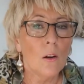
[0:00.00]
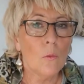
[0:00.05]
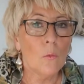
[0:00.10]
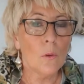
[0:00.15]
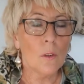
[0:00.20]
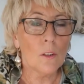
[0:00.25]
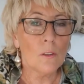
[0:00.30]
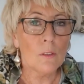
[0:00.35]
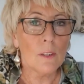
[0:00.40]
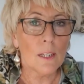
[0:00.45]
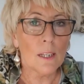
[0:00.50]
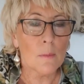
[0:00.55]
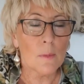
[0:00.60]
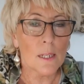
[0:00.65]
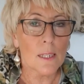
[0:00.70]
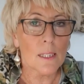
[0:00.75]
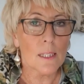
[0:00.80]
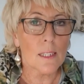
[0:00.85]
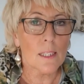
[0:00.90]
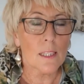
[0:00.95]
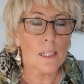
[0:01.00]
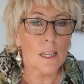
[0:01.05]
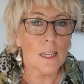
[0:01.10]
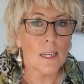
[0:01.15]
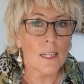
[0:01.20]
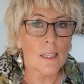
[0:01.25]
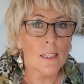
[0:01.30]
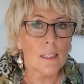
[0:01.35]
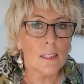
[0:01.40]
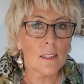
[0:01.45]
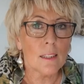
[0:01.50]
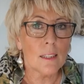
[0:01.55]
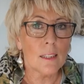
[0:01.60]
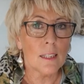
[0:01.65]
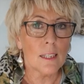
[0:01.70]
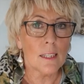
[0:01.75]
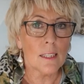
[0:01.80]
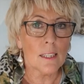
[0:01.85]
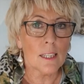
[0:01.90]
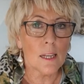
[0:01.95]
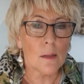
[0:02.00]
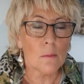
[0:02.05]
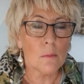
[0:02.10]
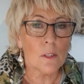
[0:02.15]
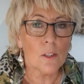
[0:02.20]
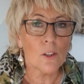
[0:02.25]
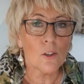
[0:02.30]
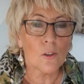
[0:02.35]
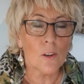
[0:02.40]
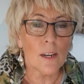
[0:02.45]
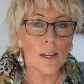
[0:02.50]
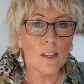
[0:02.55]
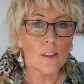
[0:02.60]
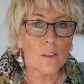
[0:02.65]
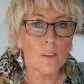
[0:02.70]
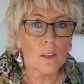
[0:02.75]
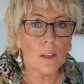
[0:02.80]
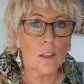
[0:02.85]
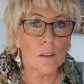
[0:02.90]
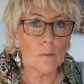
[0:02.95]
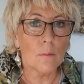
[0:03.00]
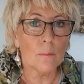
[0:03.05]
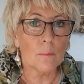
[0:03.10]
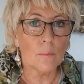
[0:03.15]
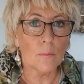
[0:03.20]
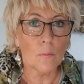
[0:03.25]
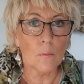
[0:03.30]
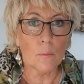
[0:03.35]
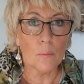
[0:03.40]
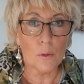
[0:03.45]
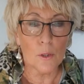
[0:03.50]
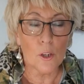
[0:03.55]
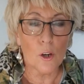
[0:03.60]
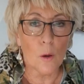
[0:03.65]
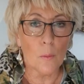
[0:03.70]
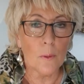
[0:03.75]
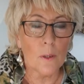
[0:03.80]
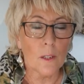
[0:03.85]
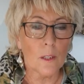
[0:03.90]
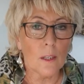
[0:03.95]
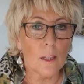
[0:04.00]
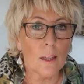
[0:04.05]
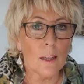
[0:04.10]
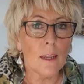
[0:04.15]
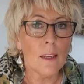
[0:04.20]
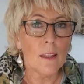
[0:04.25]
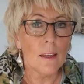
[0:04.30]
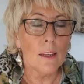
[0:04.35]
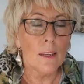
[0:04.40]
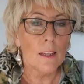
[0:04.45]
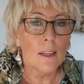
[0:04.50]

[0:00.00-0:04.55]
what I really mean to say is that it seems strange that predominantly